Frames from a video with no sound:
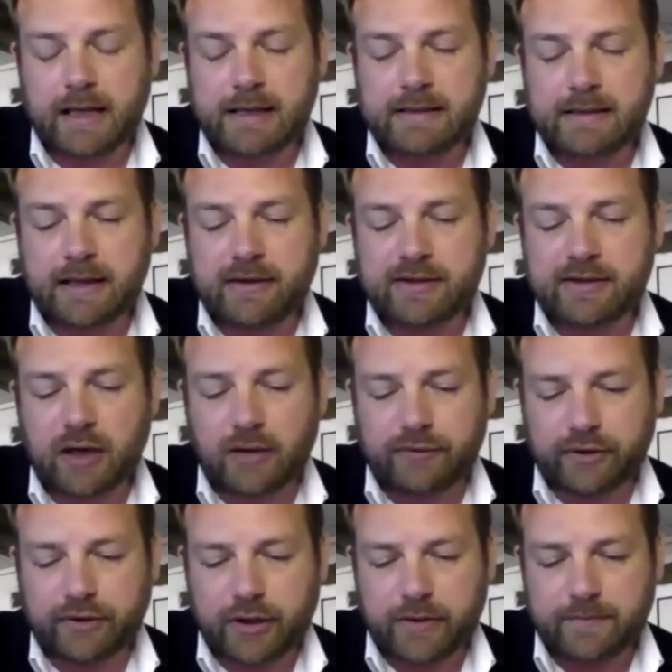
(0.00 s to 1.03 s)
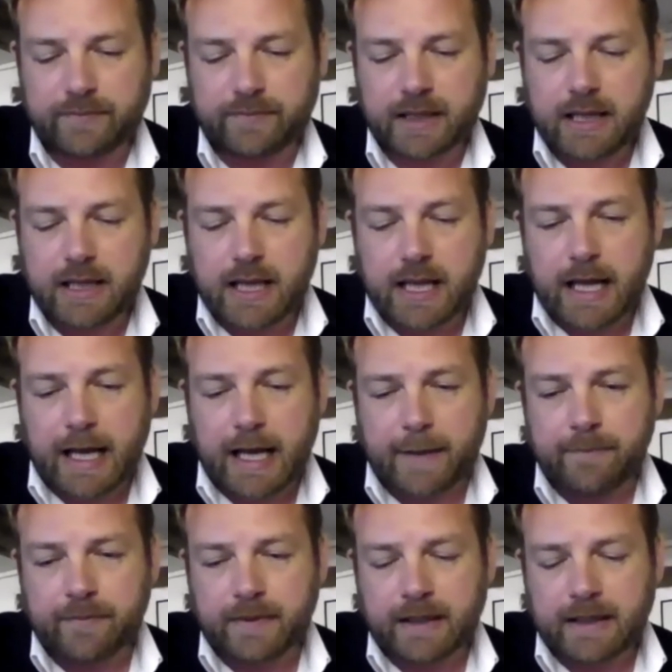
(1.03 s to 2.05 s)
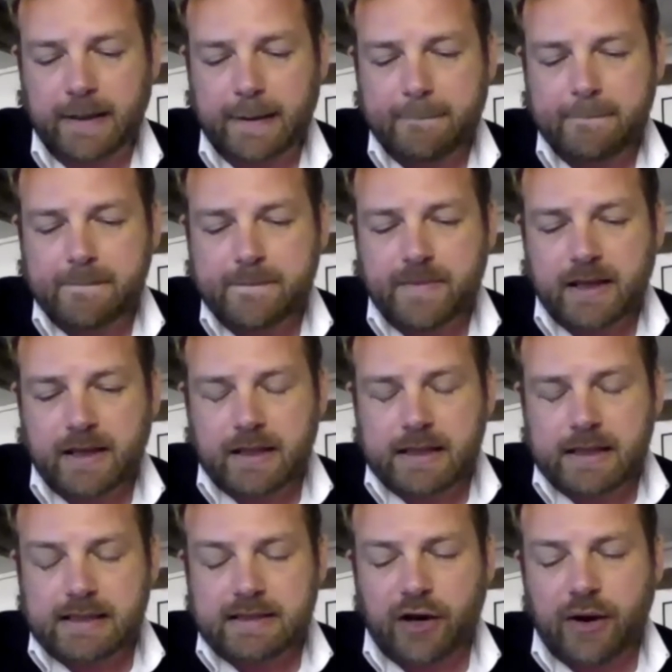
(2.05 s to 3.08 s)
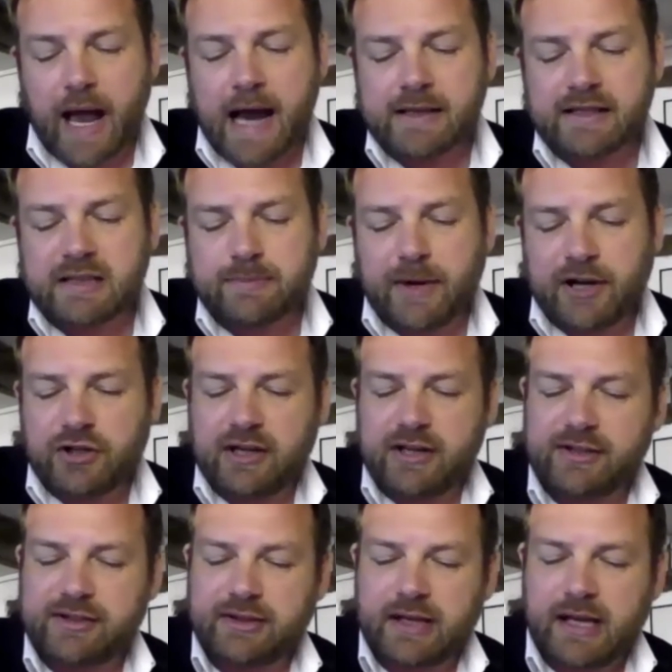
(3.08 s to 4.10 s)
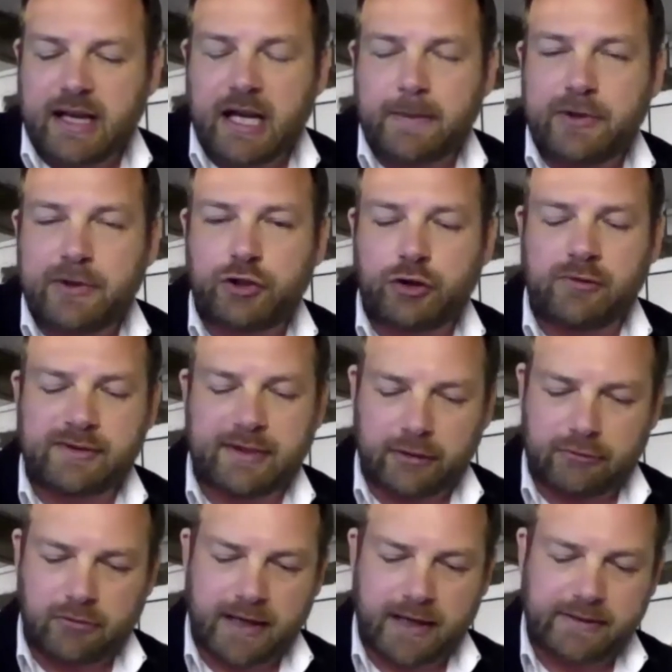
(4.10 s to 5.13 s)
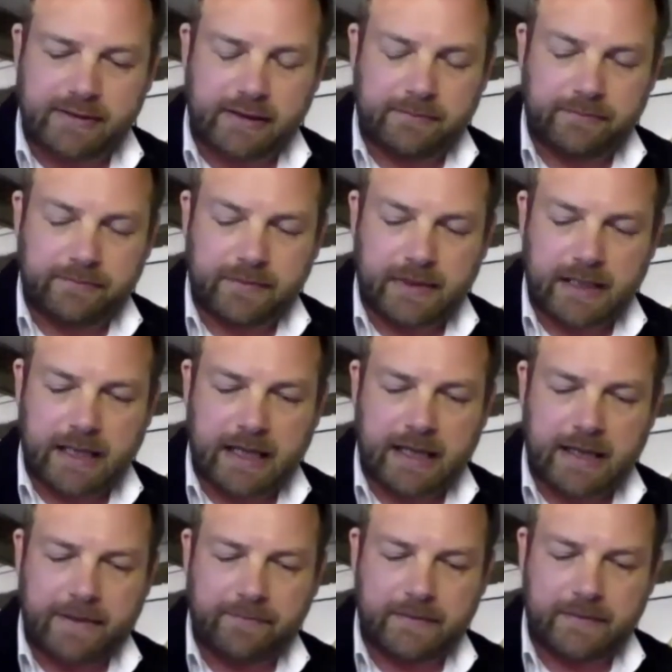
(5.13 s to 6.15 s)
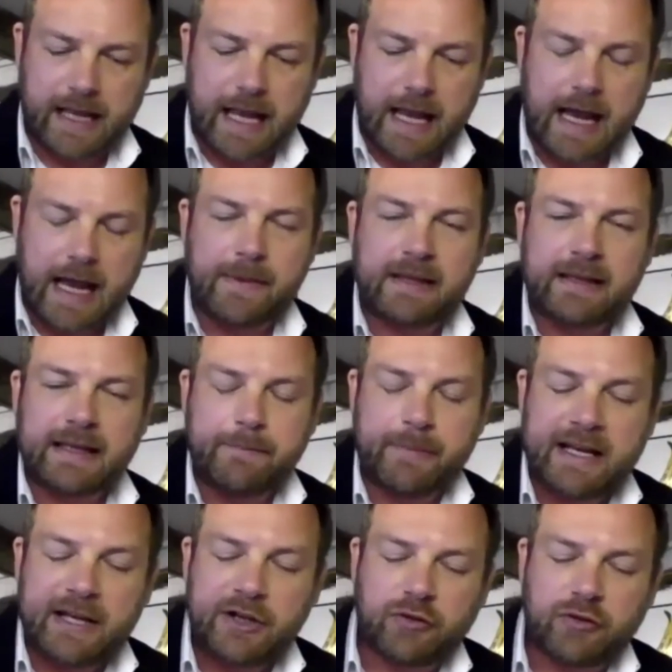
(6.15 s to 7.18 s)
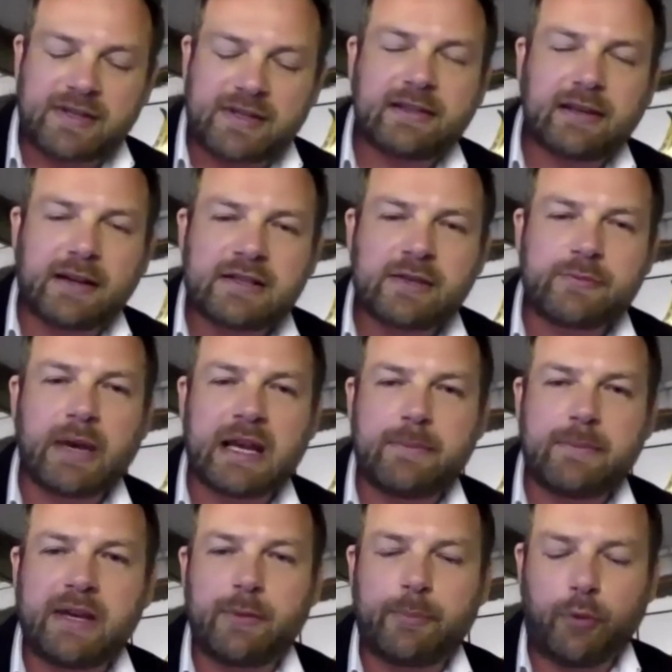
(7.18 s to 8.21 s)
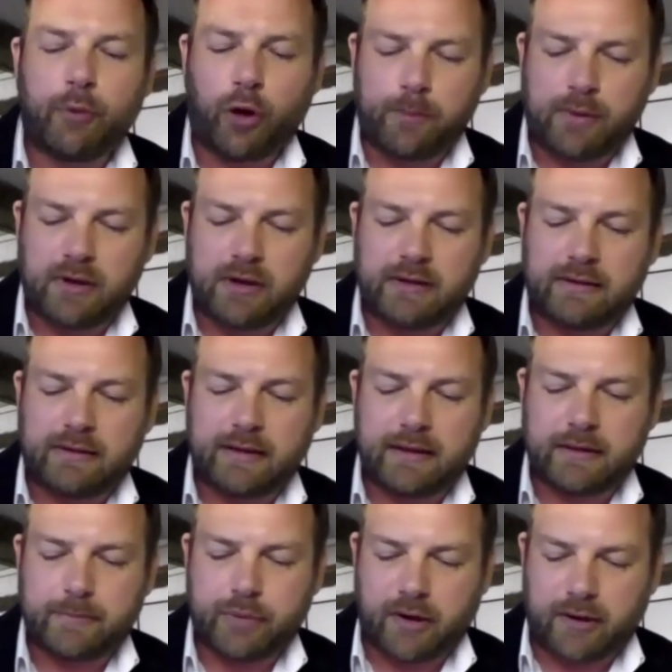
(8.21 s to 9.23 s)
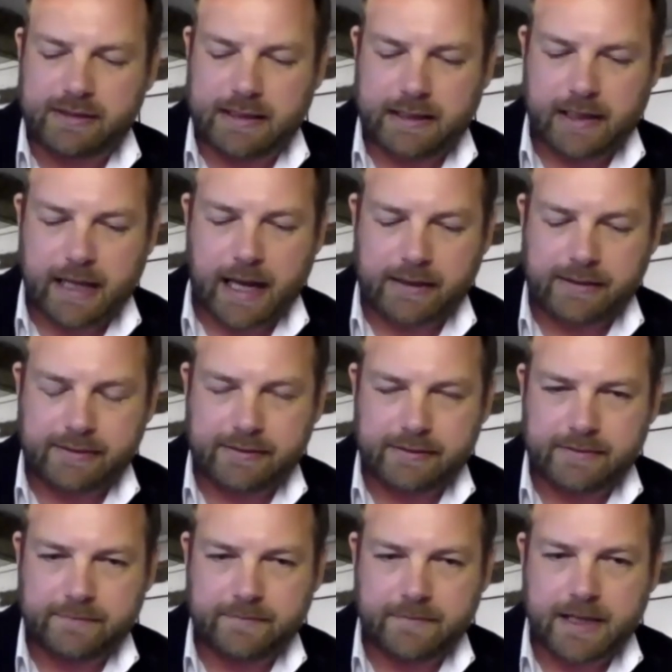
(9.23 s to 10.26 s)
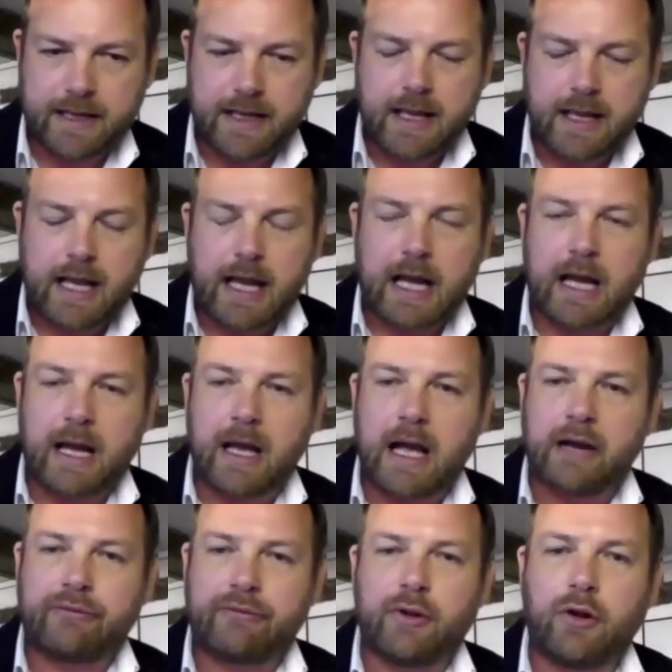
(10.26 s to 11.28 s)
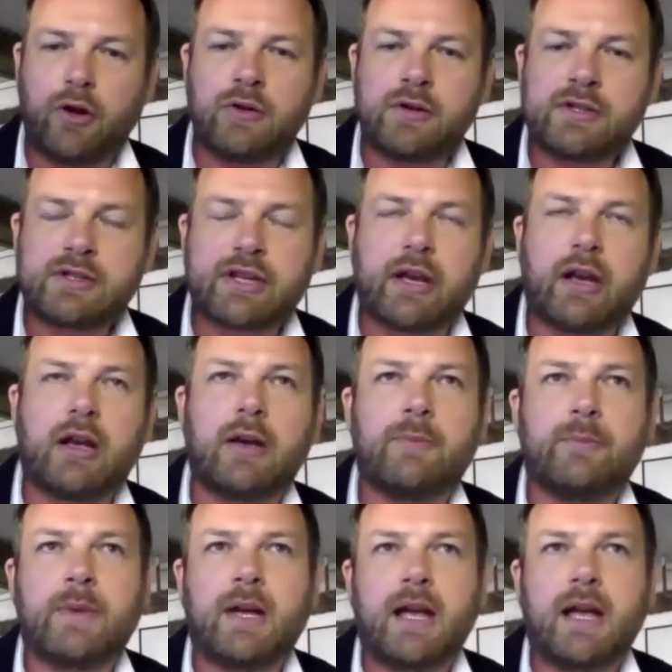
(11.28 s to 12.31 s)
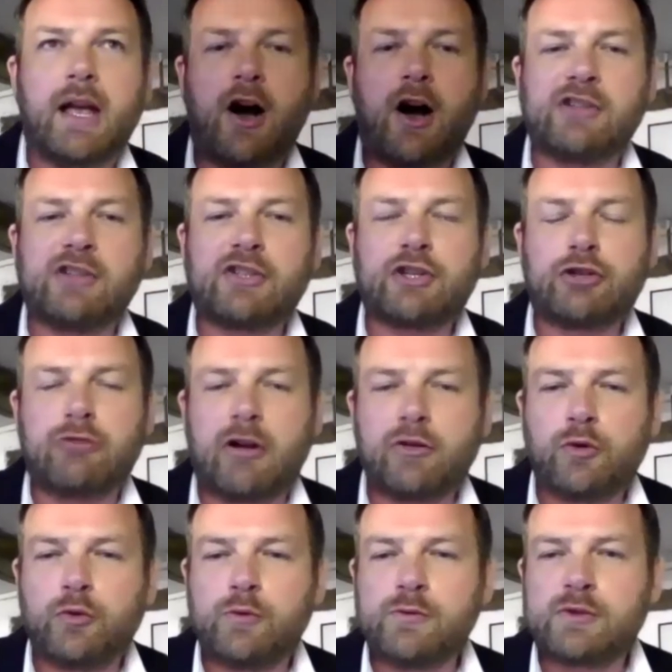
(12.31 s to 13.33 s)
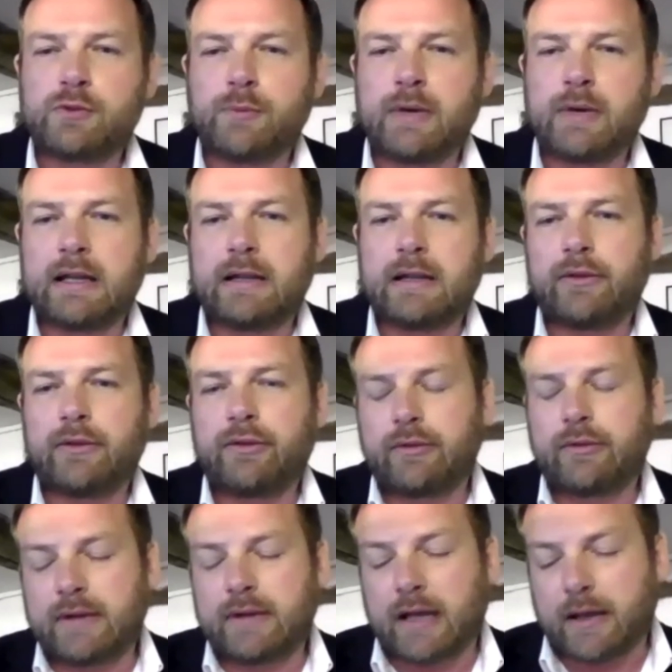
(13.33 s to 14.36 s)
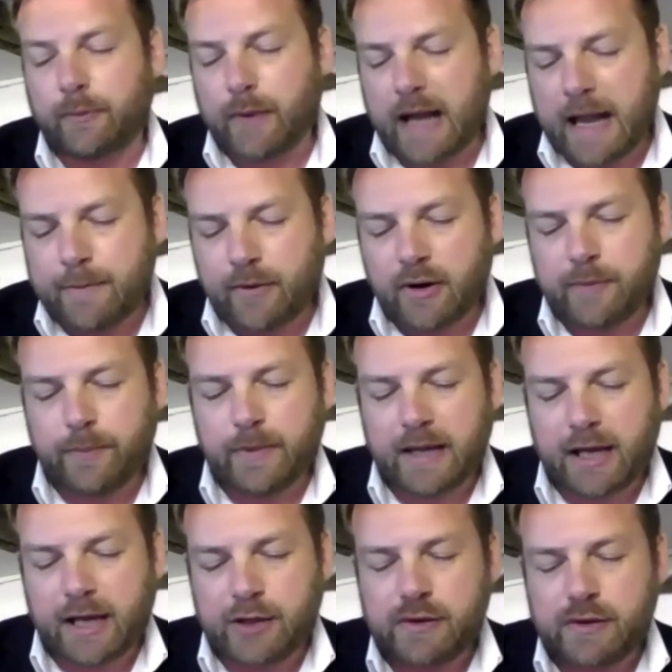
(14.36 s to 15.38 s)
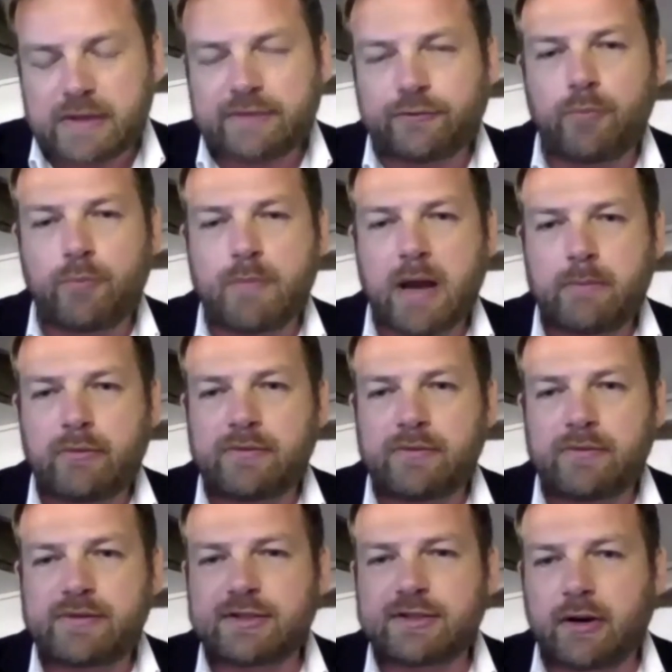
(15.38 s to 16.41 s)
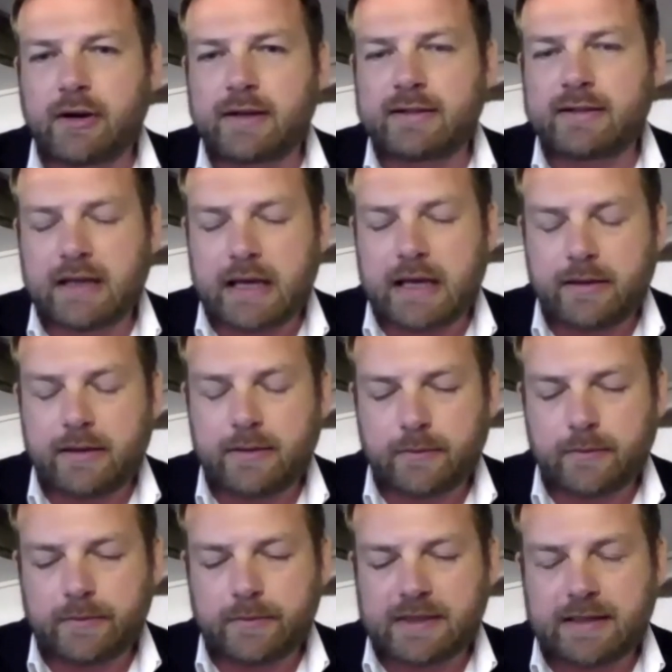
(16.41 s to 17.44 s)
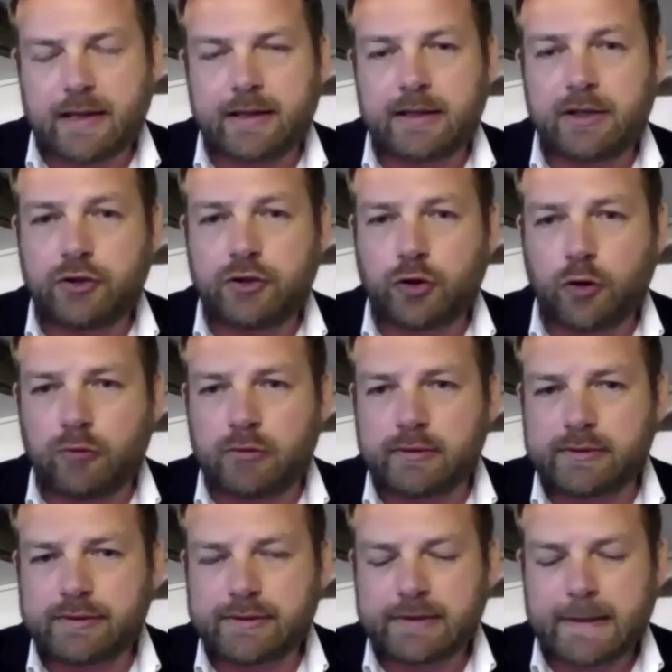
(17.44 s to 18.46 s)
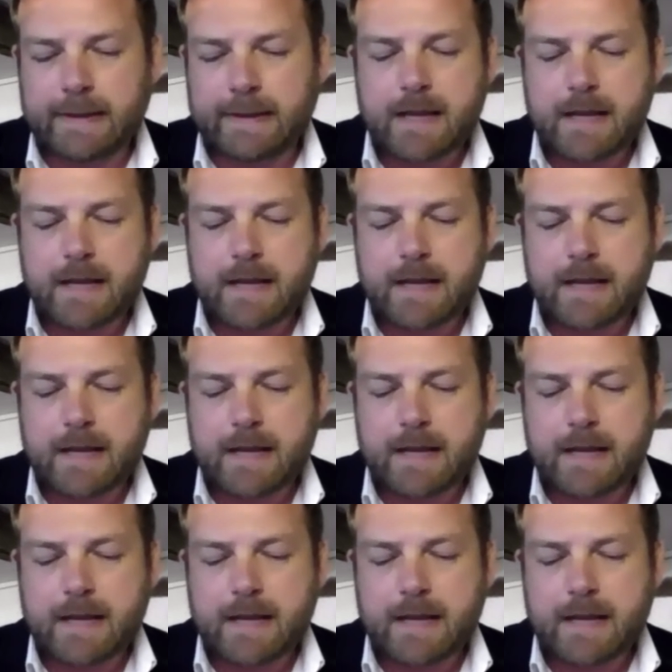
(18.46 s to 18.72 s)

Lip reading: said this afternoon. So as a specialist insurance underwriter, I mean, being in insurance doesn't me a popular dinner party guest. And for long term, I struggled with, you know, am I a useful member of society selling insurance?